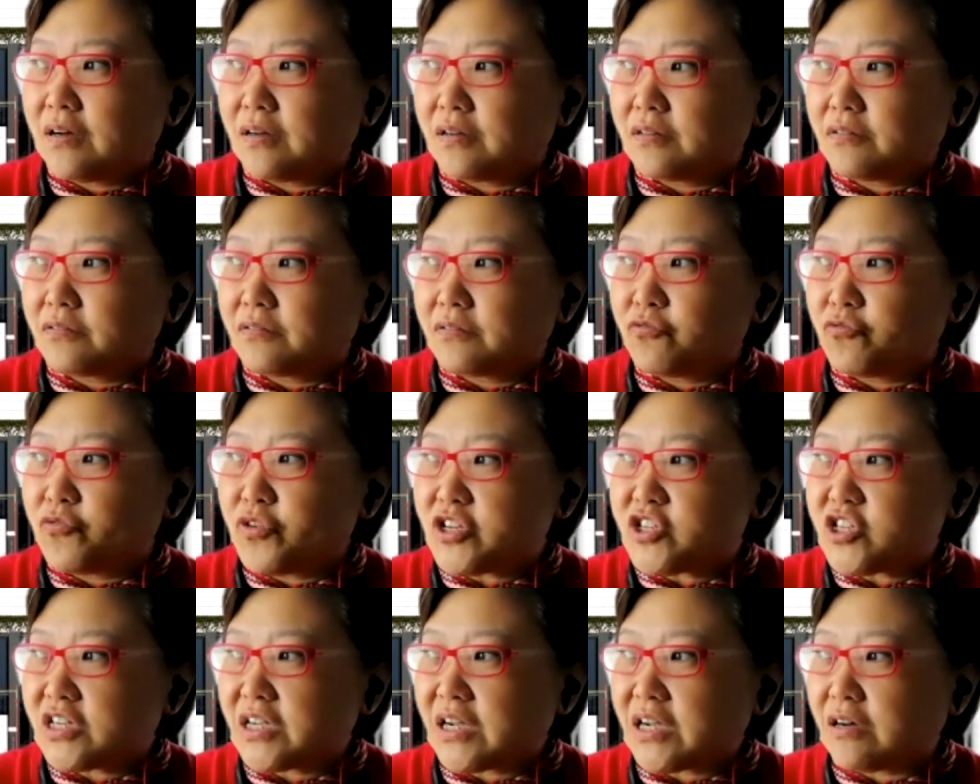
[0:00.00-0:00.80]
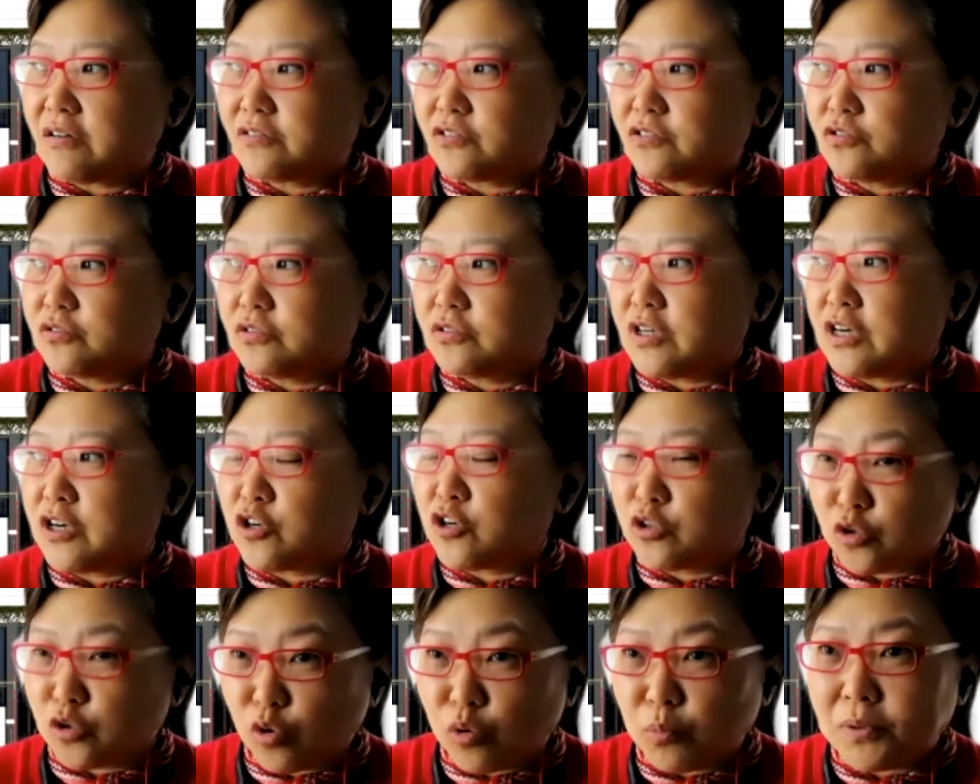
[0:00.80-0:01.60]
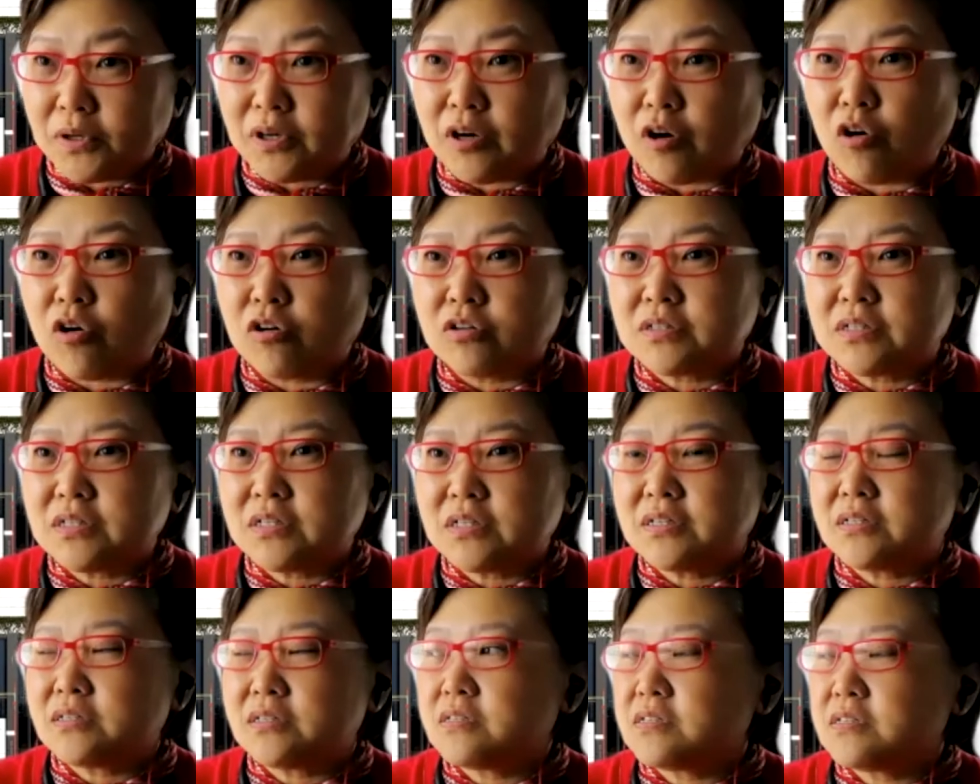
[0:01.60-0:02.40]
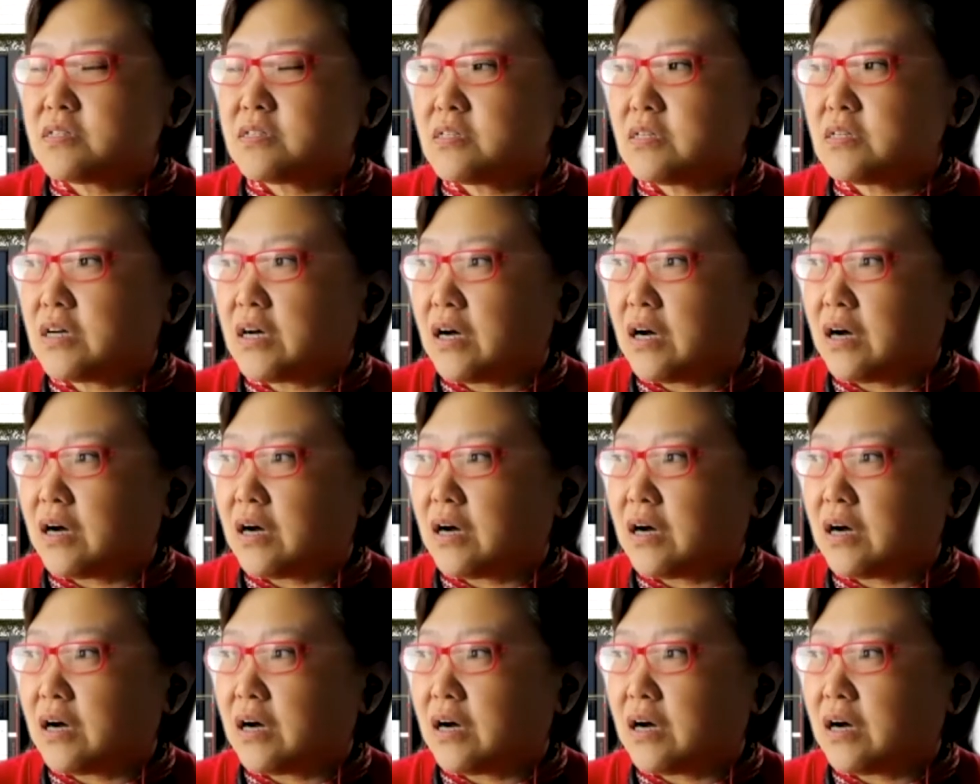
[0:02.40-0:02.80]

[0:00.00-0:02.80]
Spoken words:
reaching out to a global audience.